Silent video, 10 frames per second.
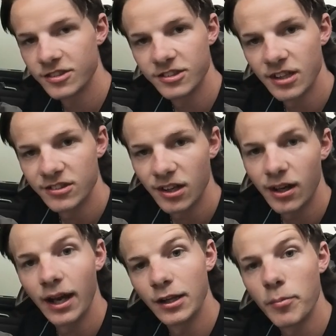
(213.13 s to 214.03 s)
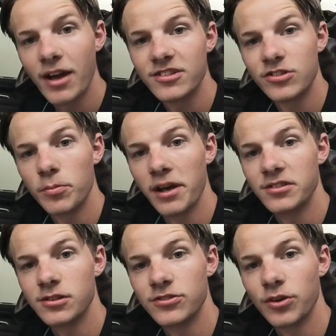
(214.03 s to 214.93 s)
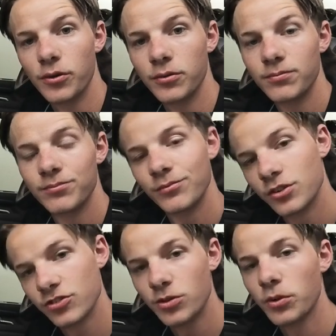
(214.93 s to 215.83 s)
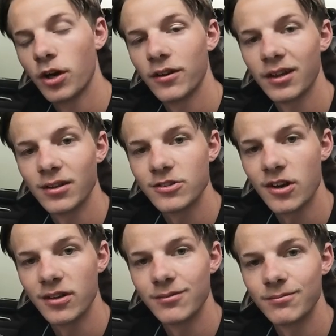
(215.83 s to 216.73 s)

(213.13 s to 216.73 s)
center and the passenger bases too. So we'll go to the other side.